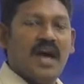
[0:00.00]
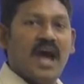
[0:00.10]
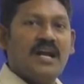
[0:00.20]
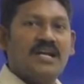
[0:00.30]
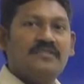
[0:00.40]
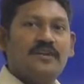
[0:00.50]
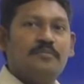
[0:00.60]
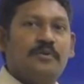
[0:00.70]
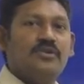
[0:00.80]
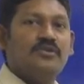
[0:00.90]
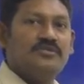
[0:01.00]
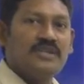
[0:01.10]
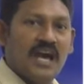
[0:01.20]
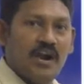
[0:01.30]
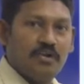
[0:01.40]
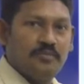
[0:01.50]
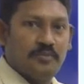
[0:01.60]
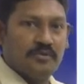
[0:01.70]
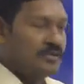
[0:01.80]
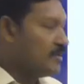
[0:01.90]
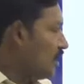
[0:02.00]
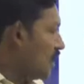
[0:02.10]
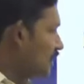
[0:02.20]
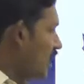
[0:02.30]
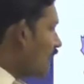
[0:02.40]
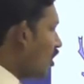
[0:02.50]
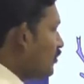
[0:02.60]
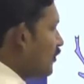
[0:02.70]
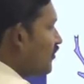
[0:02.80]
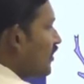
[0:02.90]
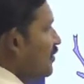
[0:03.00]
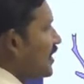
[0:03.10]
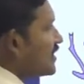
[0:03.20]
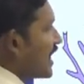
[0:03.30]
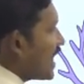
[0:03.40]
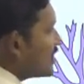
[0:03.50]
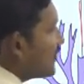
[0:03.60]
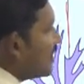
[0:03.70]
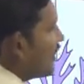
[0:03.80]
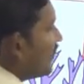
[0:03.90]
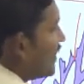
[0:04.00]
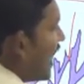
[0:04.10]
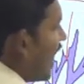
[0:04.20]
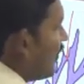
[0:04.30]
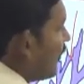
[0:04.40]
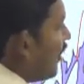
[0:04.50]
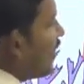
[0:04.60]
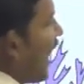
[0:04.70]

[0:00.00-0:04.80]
and it will produce an output. That output will be transferred with the help of